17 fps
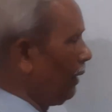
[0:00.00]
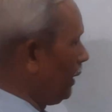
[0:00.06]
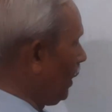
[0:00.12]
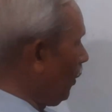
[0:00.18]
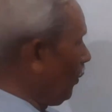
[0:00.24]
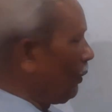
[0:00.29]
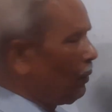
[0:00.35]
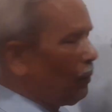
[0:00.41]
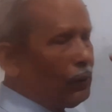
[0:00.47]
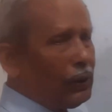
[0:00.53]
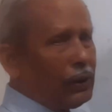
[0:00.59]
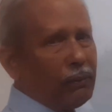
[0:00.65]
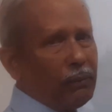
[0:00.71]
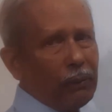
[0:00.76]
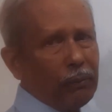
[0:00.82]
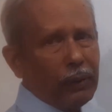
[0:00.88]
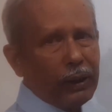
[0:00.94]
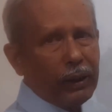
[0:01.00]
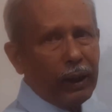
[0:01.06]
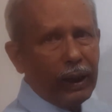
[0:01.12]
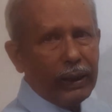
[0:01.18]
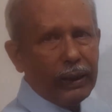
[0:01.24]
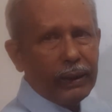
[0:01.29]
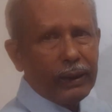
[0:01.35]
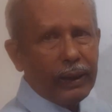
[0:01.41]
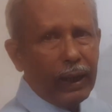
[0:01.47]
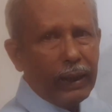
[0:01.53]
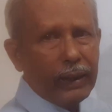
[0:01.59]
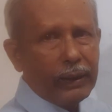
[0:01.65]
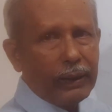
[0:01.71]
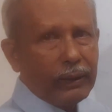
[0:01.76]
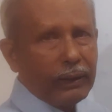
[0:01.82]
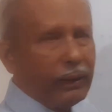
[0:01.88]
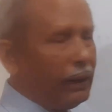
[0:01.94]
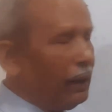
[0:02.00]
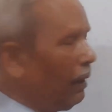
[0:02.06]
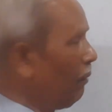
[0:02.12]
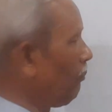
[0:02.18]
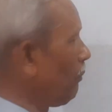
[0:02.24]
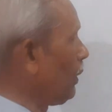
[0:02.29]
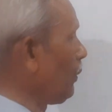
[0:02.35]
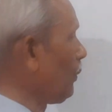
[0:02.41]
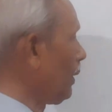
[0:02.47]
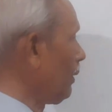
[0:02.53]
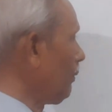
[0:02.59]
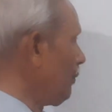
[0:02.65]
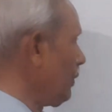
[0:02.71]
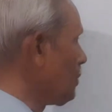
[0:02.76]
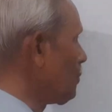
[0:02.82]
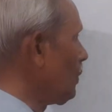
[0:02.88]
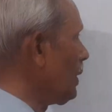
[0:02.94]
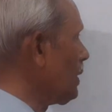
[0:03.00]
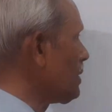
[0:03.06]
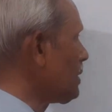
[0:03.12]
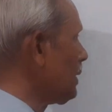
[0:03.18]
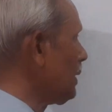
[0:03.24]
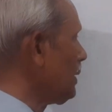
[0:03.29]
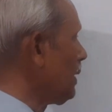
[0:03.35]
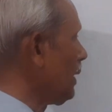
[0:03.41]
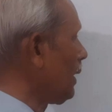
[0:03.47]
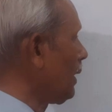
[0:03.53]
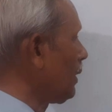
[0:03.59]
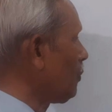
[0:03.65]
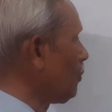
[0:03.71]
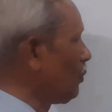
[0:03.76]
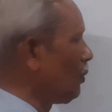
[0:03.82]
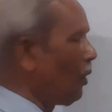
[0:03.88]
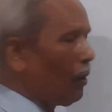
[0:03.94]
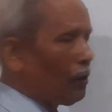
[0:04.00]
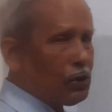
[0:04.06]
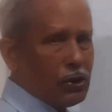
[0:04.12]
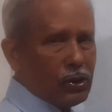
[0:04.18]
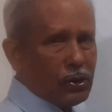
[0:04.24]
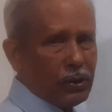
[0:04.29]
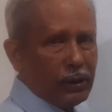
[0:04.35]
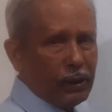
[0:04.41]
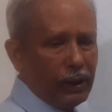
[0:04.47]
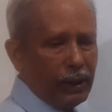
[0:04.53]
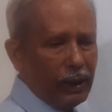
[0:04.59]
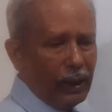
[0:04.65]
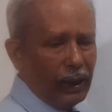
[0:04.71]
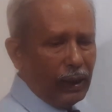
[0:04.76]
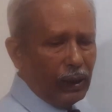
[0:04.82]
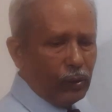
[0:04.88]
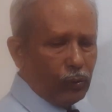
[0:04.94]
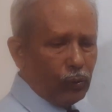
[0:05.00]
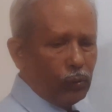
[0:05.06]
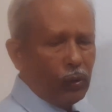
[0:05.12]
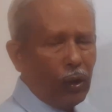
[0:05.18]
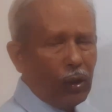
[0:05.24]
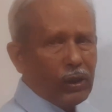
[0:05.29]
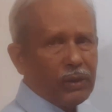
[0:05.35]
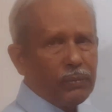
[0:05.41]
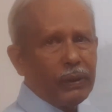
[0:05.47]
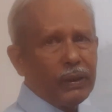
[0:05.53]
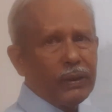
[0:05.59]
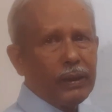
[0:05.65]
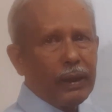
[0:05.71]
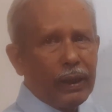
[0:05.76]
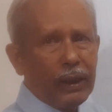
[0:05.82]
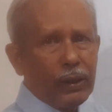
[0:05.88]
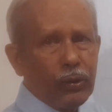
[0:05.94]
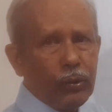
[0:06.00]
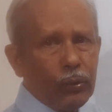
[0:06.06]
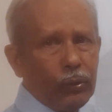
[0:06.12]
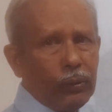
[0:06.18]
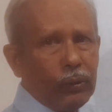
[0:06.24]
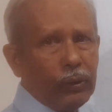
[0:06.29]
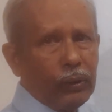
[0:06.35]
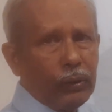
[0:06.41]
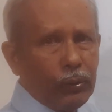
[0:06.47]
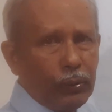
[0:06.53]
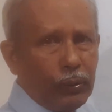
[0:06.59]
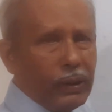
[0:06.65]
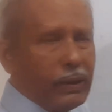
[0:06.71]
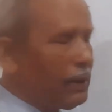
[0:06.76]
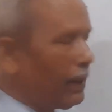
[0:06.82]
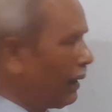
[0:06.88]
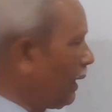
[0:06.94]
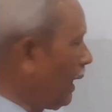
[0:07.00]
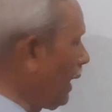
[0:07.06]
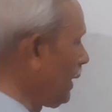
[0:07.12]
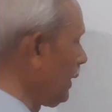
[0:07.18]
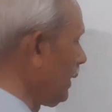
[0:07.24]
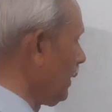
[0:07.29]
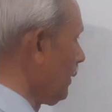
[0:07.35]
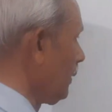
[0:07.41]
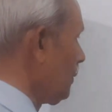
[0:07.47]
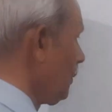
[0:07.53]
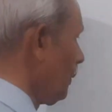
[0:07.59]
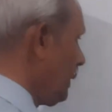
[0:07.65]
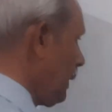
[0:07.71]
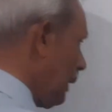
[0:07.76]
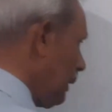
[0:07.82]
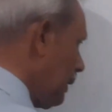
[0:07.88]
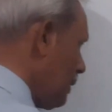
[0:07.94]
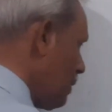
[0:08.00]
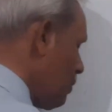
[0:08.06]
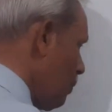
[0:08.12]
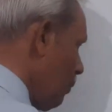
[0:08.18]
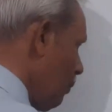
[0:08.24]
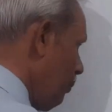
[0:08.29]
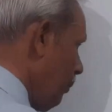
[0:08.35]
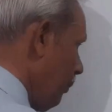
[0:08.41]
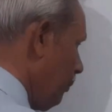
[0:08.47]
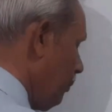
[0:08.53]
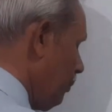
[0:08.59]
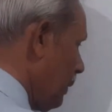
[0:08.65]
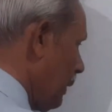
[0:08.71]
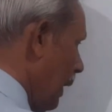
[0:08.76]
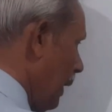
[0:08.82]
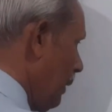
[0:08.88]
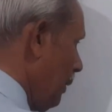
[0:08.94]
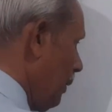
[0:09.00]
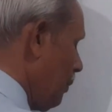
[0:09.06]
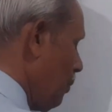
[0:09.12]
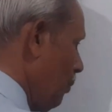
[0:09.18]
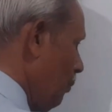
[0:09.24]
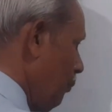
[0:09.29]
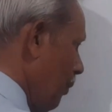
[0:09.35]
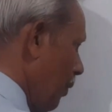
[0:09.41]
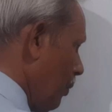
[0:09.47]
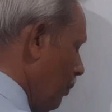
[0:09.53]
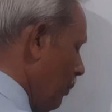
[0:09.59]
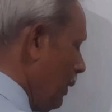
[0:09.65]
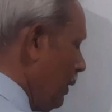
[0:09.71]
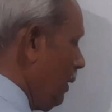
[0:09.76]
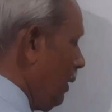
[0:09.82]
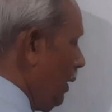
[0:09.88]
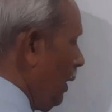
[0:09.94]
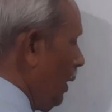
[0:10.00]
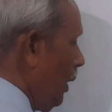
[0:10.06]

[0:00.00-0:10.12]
now we don't remember any carry, but you can visually see there are 2 dots. 2 dots means there are 2. 2 is the carry. So take this 2 forward.